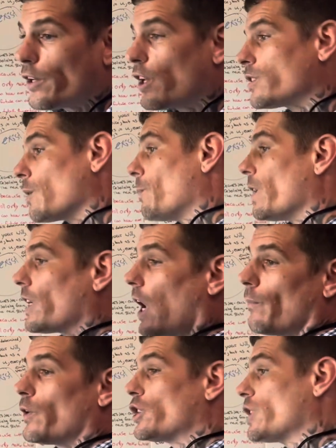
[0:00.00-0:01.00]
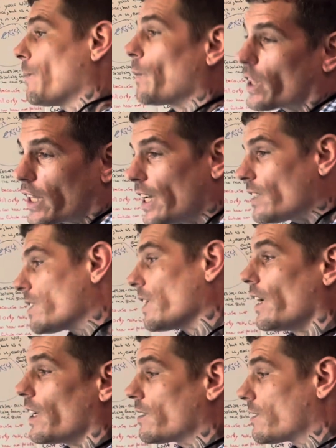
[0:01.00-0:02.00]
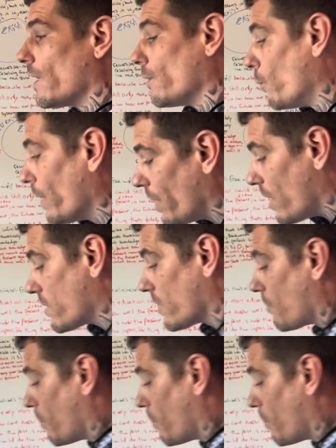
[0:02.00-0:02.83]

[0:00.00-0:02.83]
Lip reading: does it become the ship of Theseus, and when does it